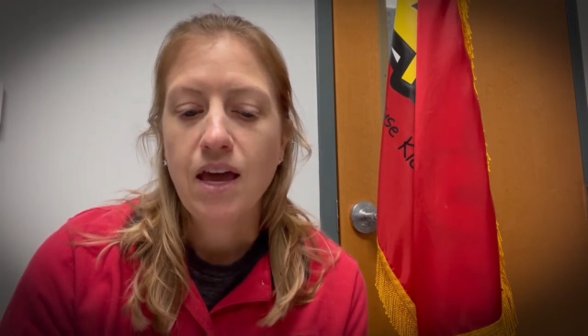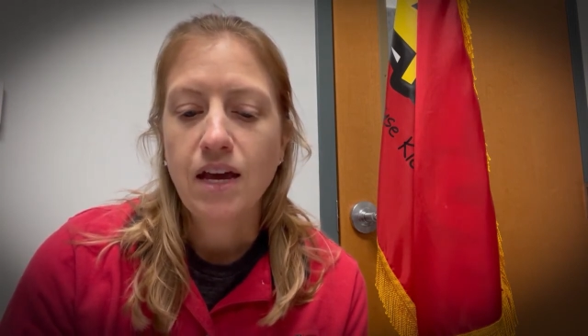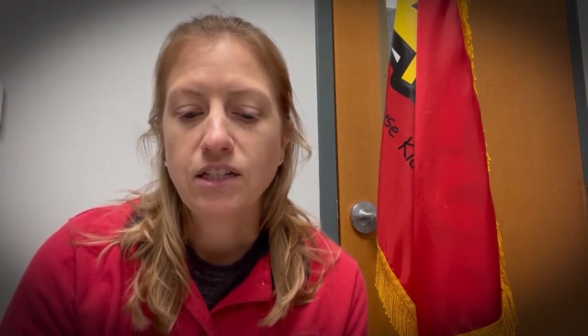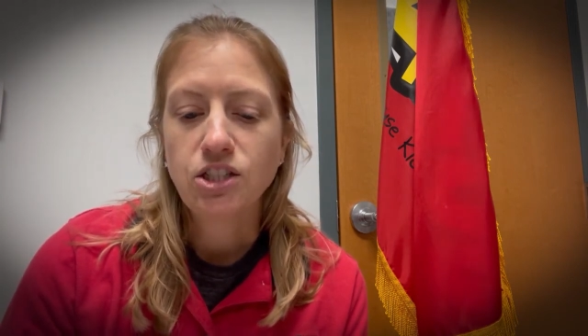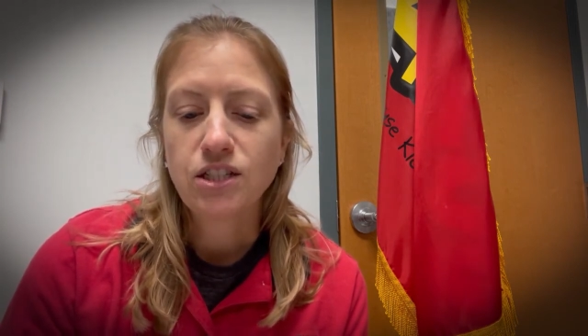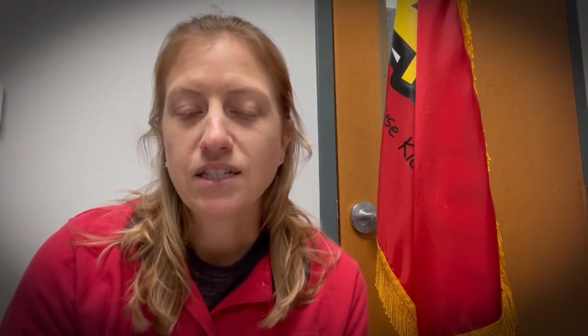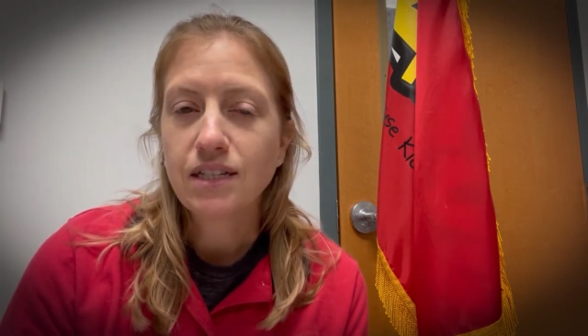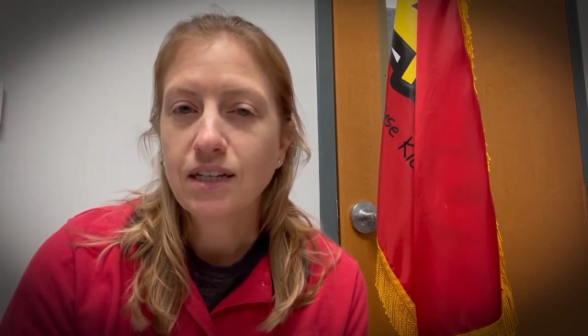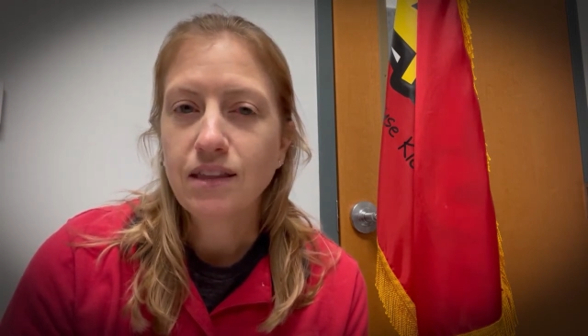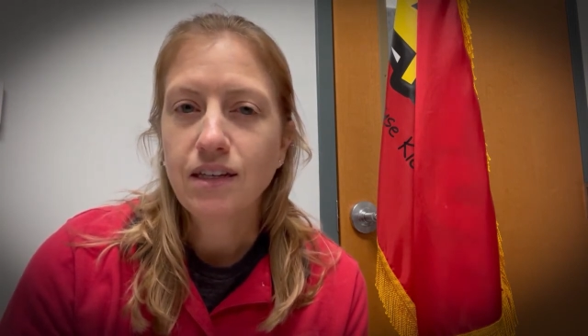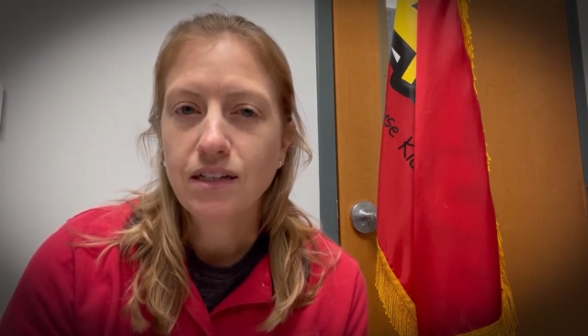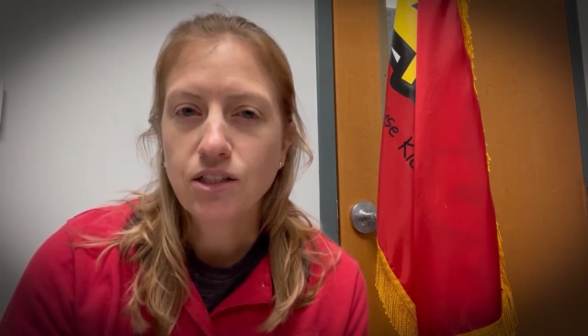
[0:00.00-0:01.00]
And just
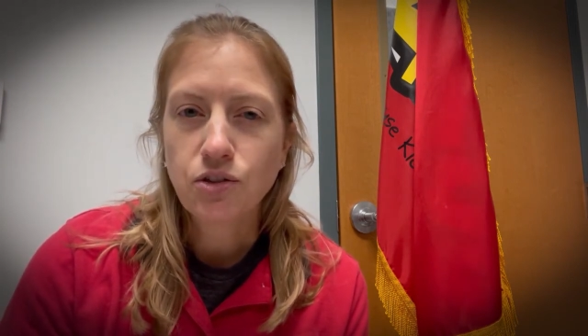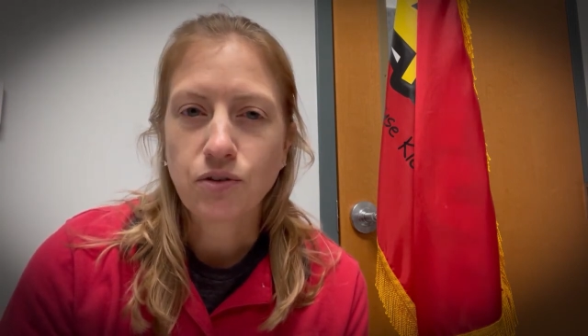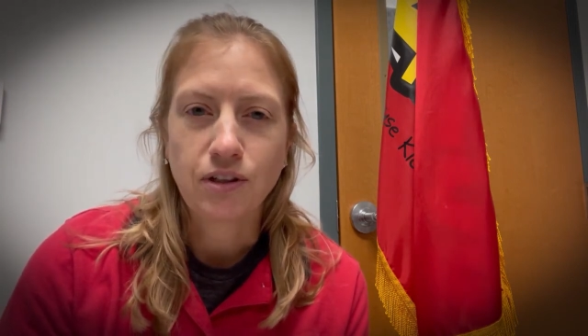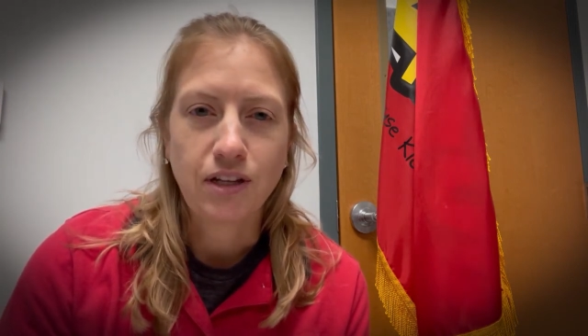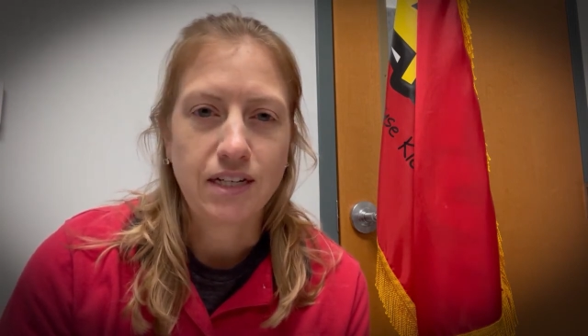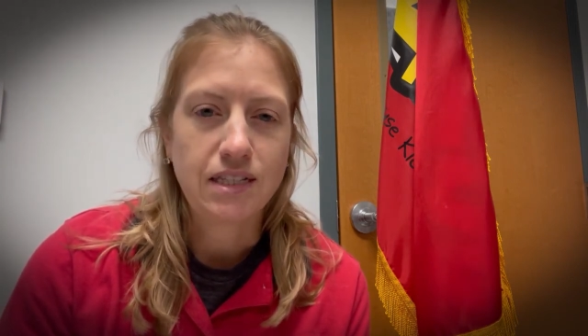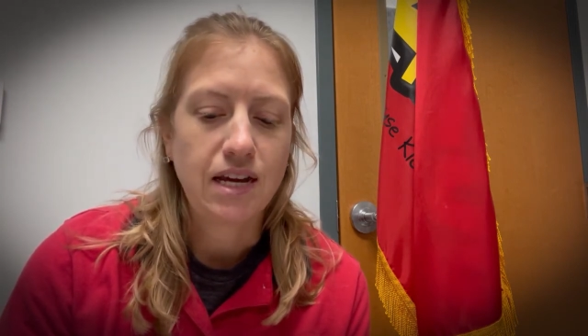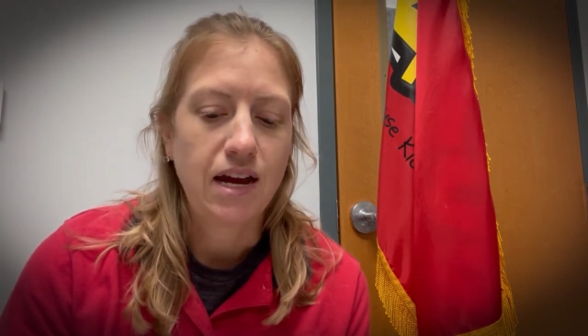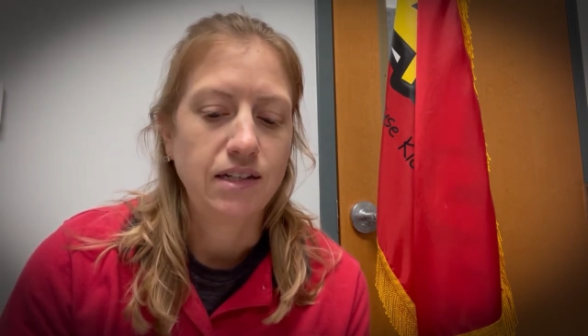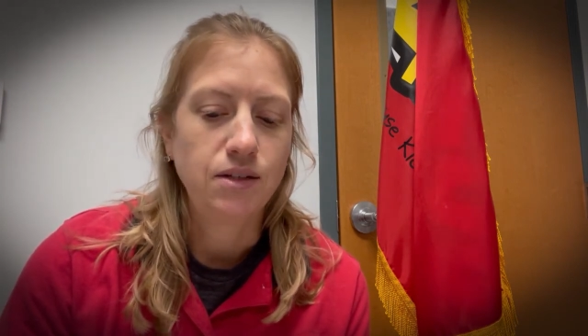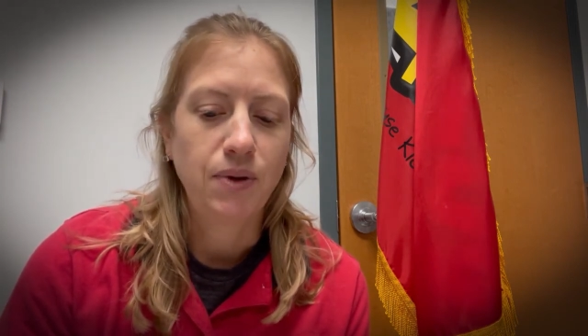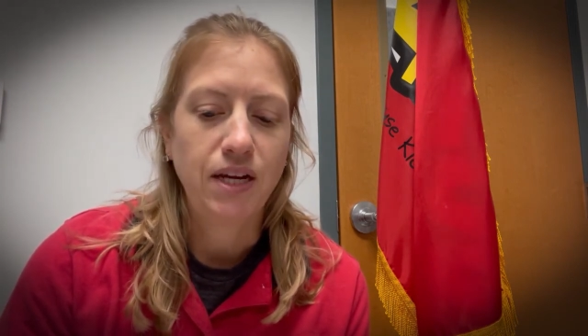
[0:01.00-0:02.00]
like the Israelites
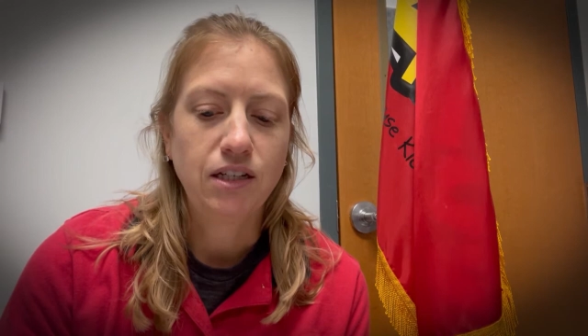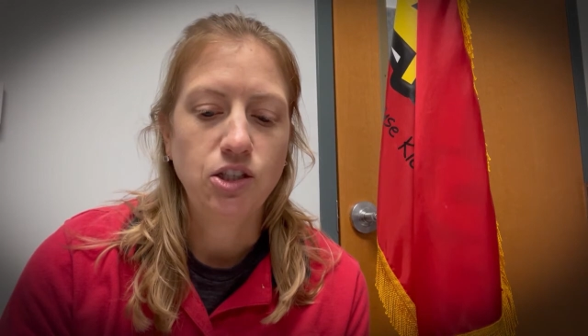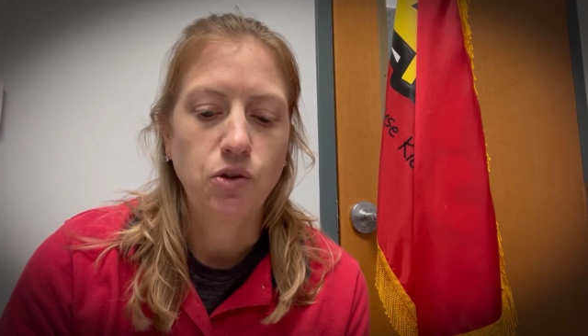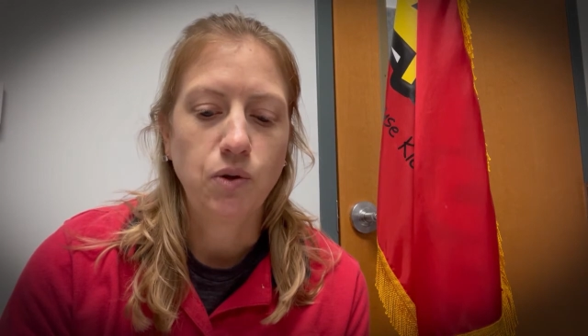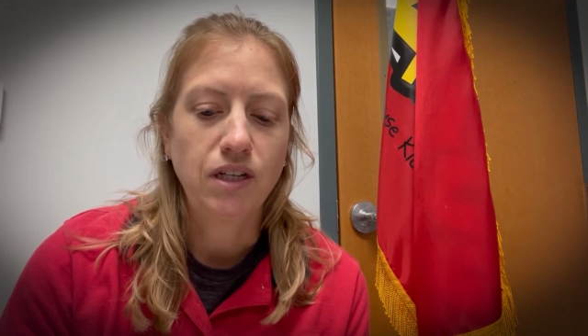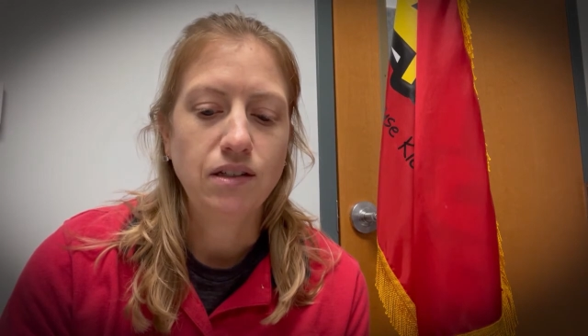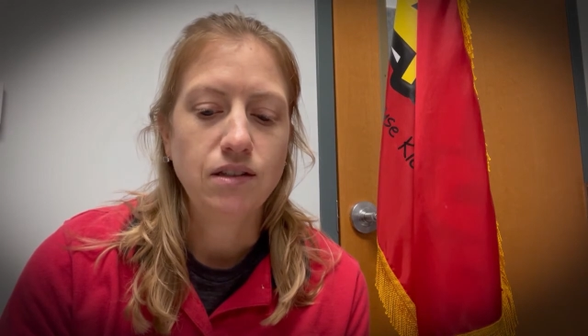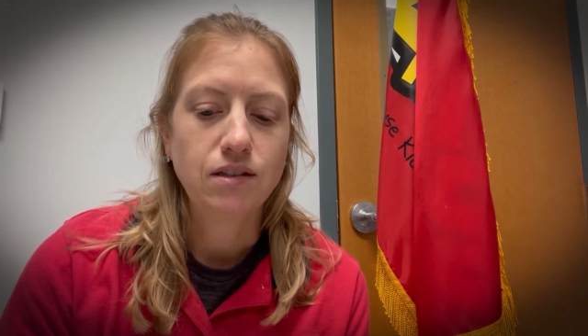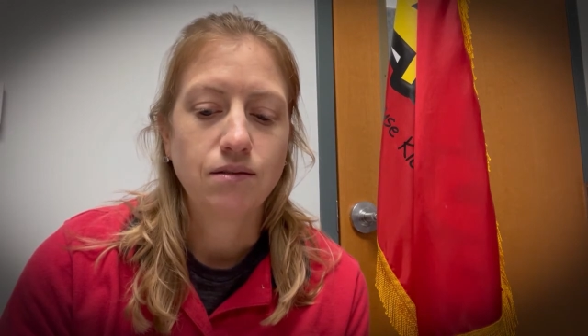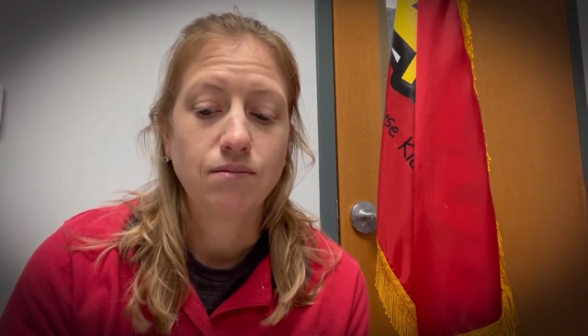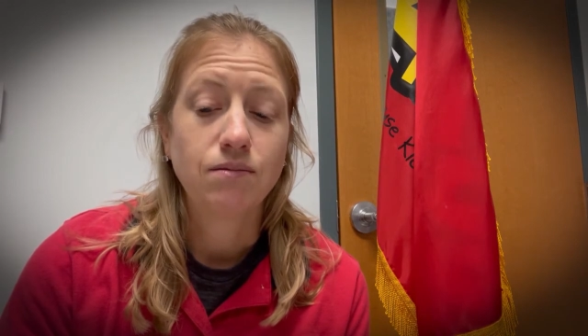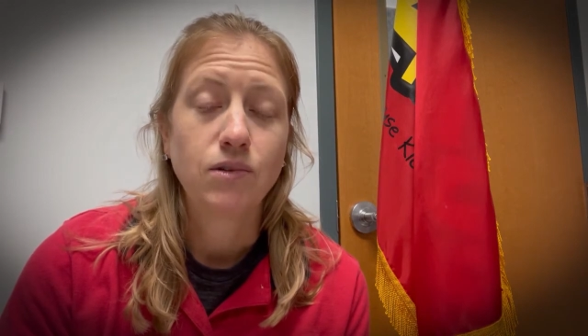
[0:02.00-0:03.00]
had to make a choice,